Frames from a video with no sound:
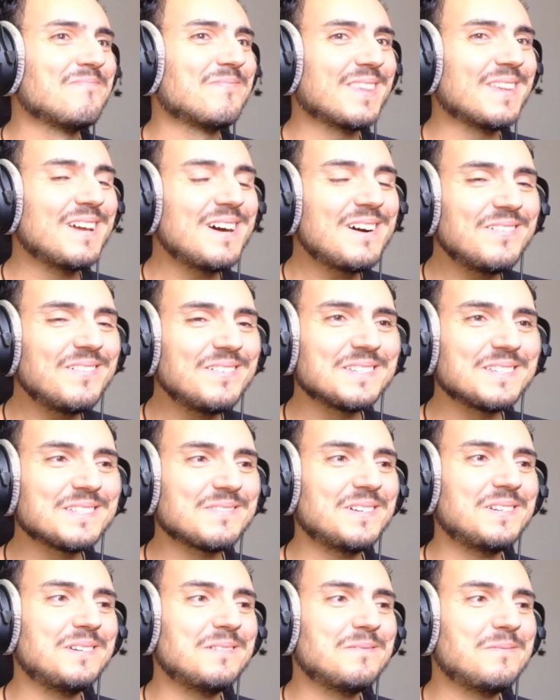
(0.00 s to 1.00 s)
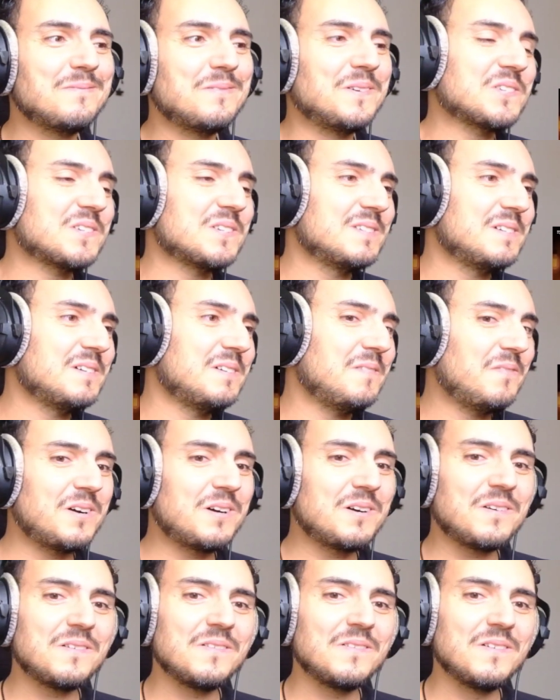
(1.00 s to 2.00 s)
Now it is very emotional.
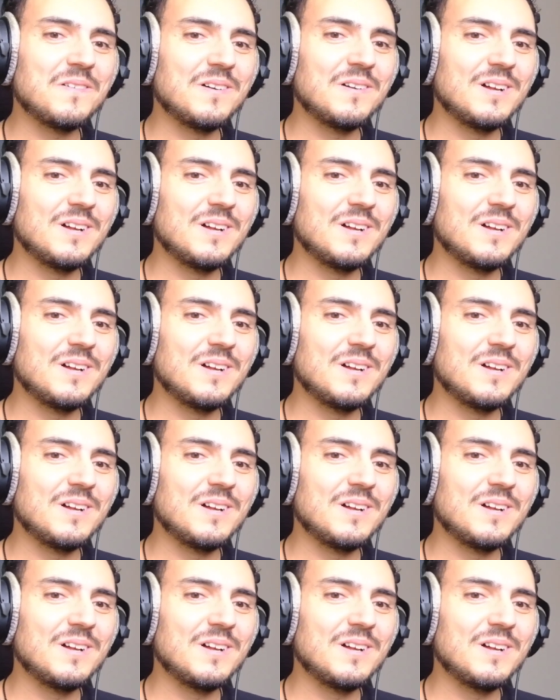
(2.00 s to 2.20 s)
Wow.